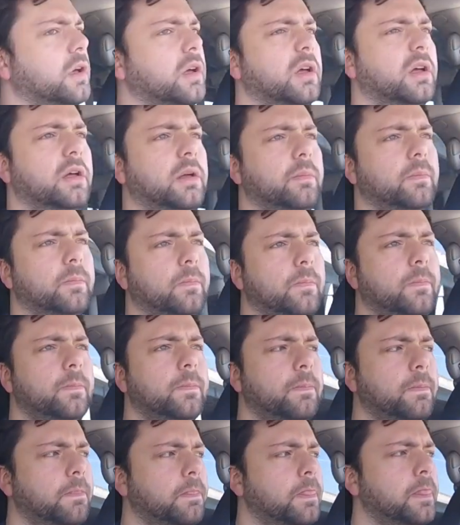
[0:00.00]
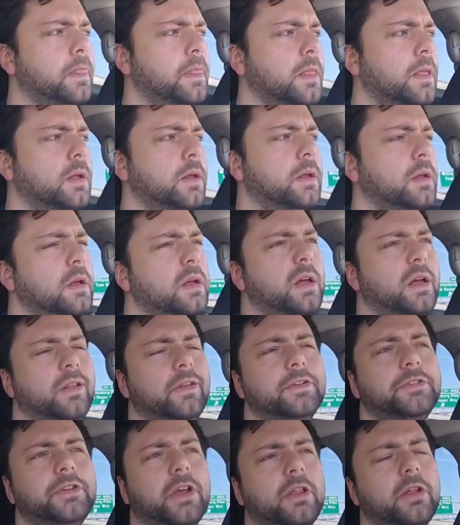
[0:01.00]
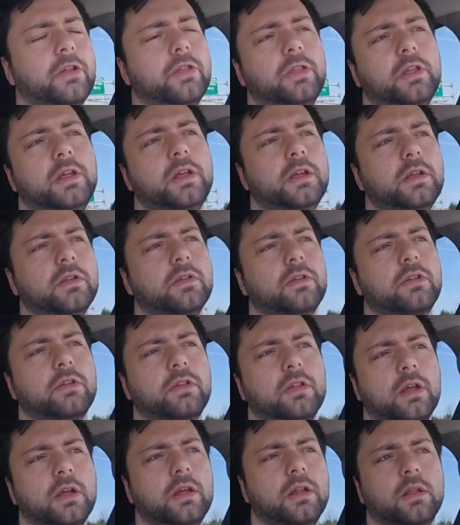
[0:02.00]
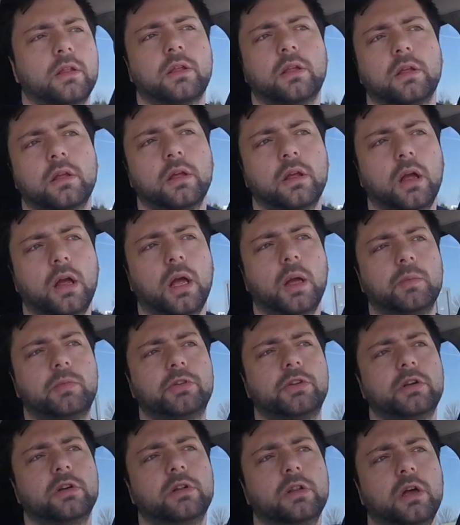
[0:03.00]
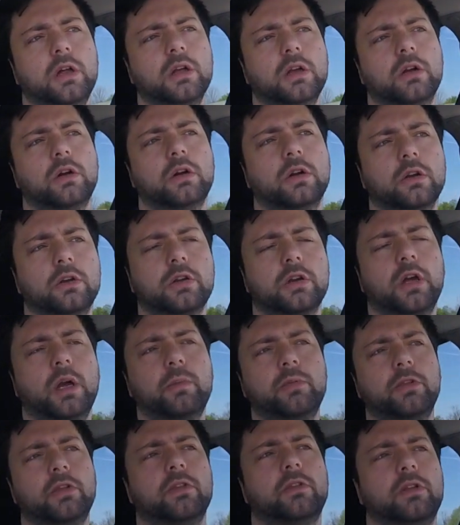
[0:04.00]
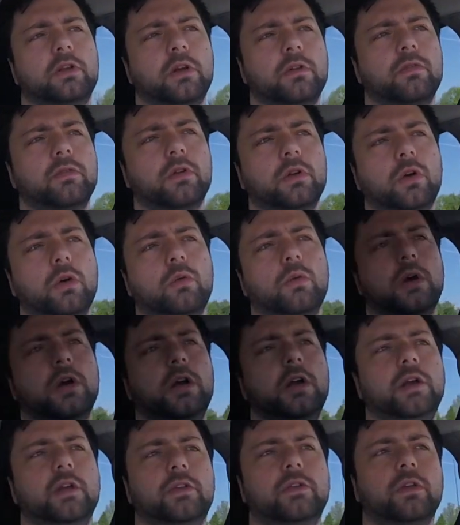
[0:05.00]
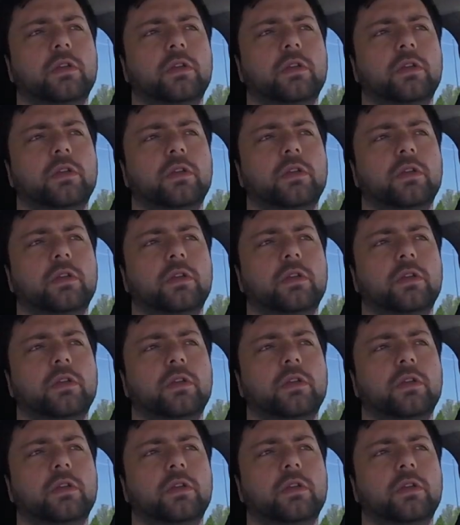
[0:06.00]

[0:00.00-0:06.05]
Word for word: Um, and there's other things that I'm sure a lot of card shops and stuff throw away.